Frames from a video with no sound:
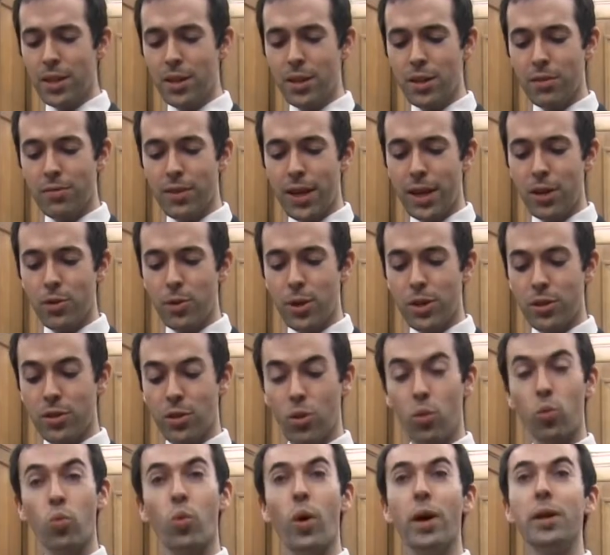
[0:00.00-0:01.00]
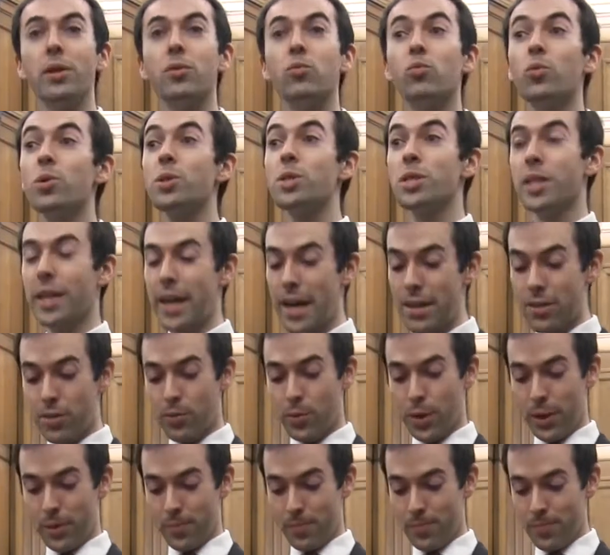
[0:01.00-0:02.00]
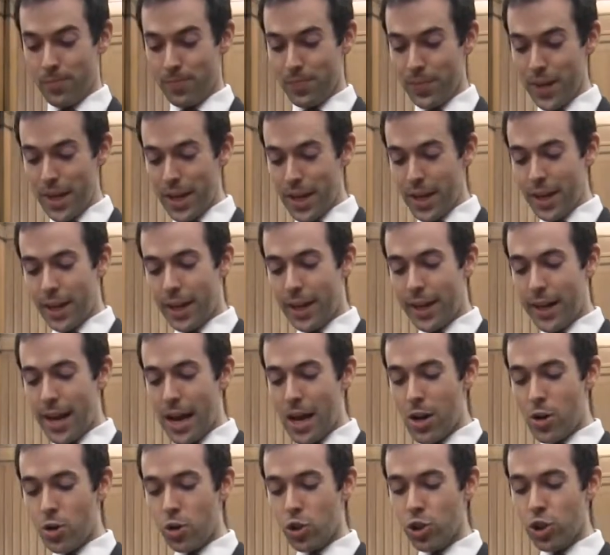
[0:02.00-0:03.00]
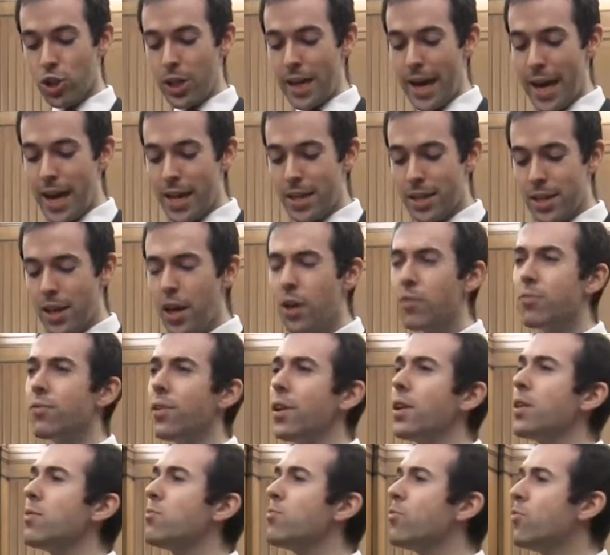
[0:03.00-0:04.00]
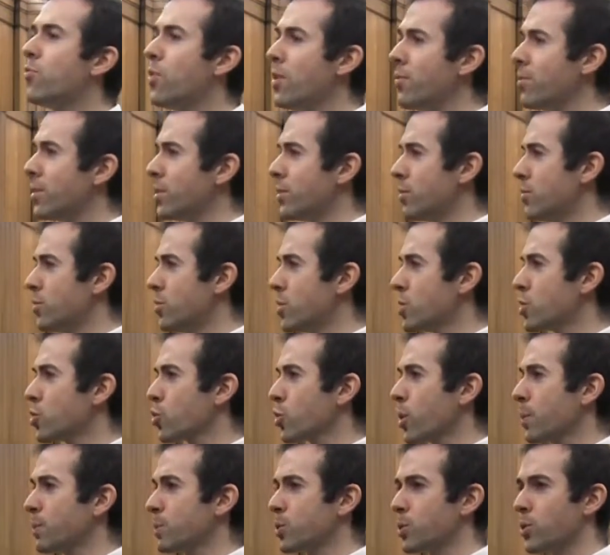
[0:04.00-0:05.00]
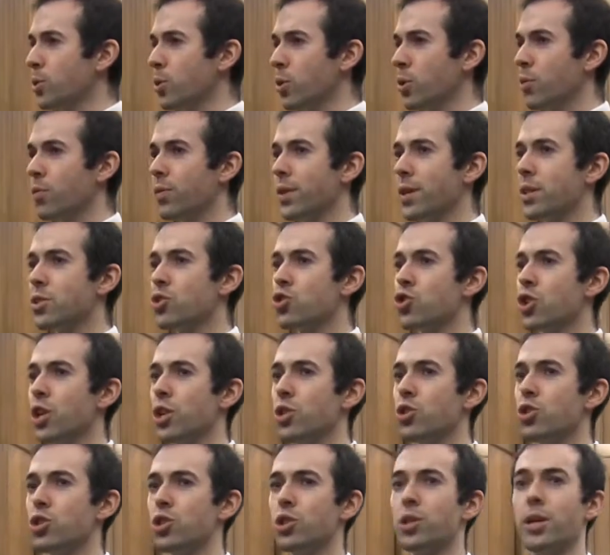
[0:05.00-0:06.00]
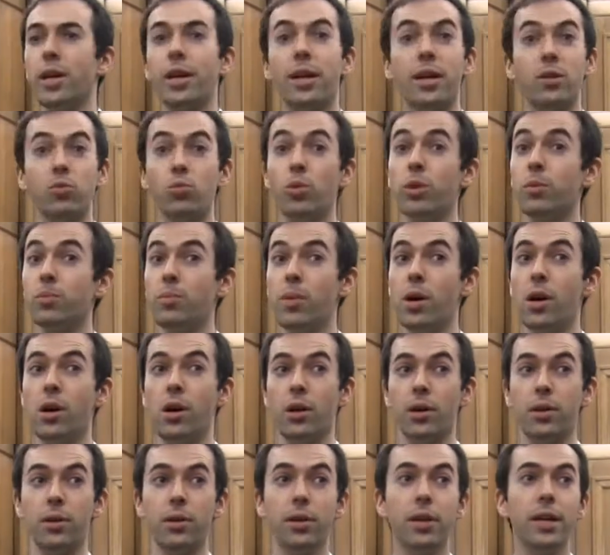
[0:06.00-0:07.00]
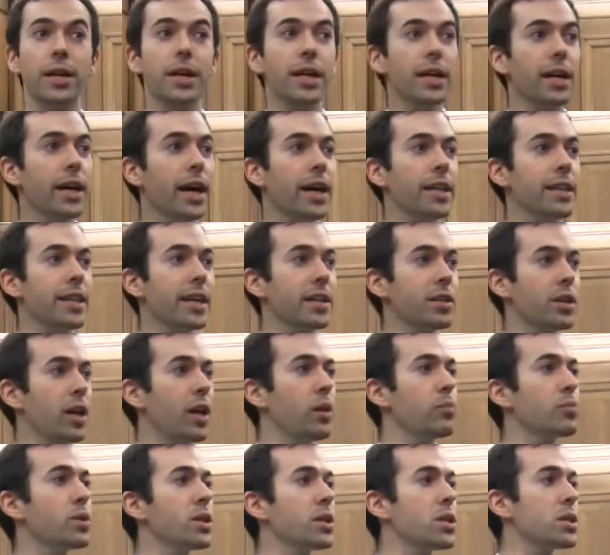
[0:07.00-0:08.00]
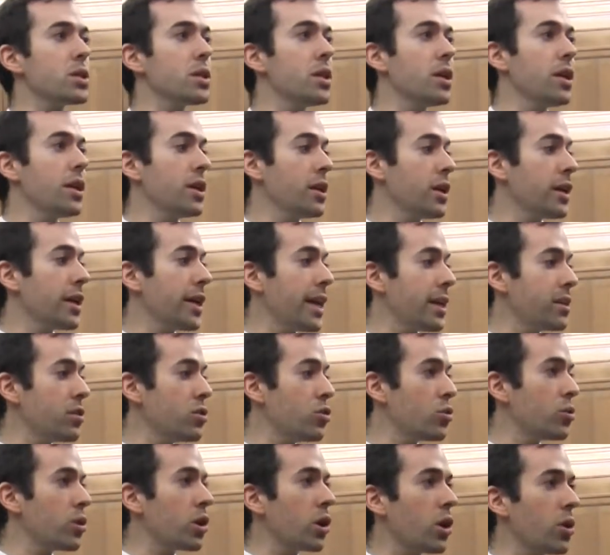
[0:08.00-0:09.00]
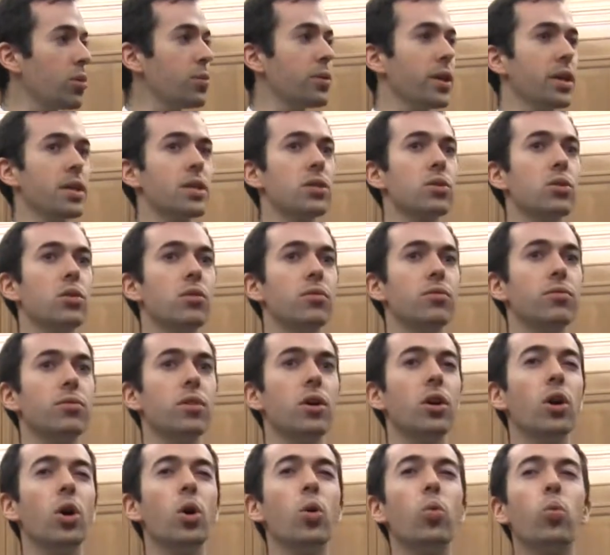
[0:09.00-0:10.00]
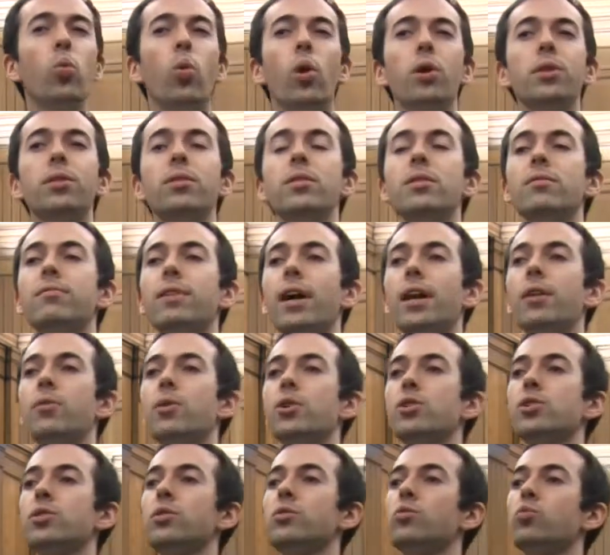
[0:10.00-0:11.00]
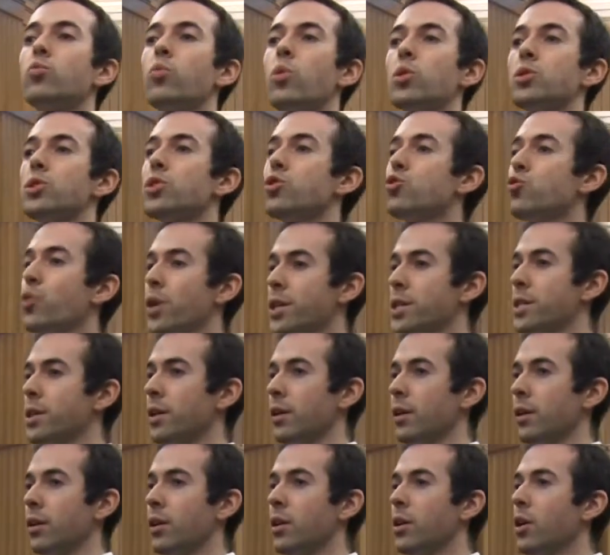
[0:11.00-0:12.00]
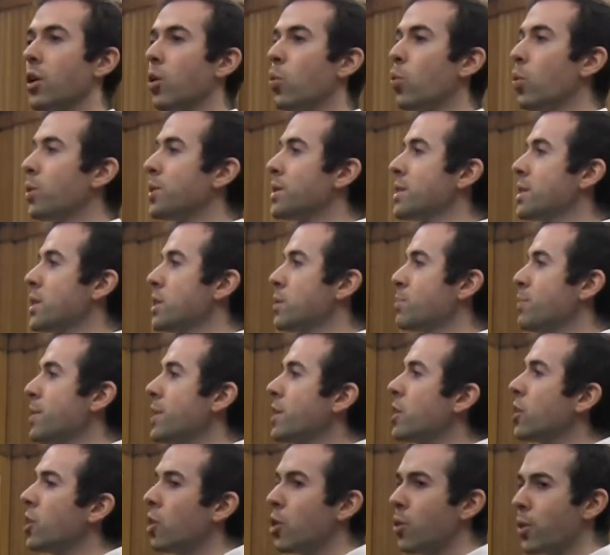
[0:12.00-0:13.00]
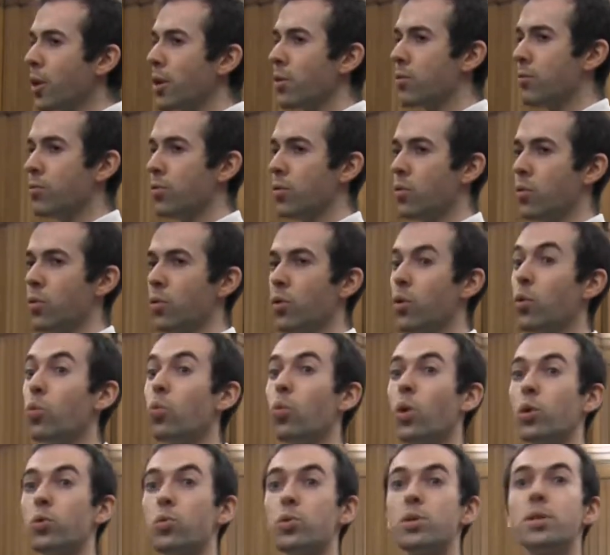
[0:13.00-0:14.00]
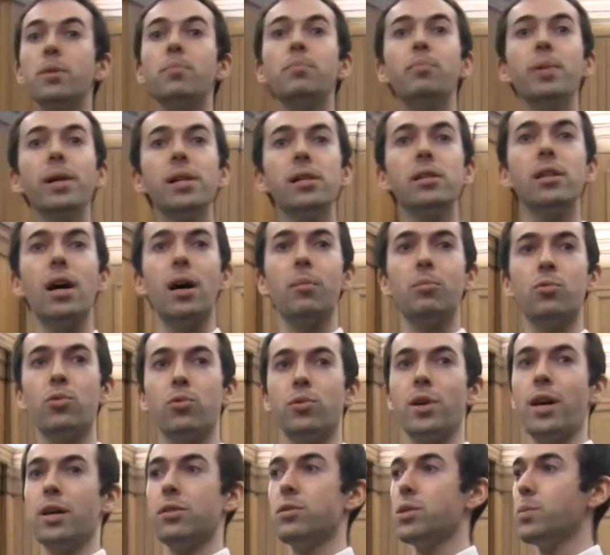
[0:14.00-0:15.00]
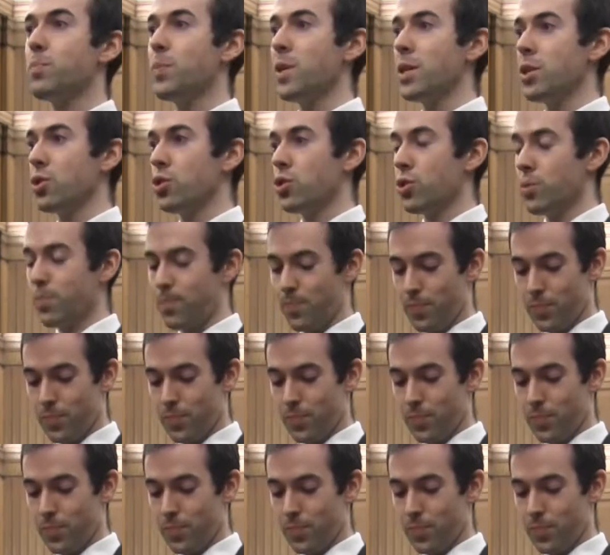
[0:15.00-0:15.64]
Evaluator 1 was Catherine. Now, she had a very vivid description of the exchange she had with Mark, and that helped us get into the context of what the evaluation was addressing. What is a speaker looking for? What was the build-up to that speech?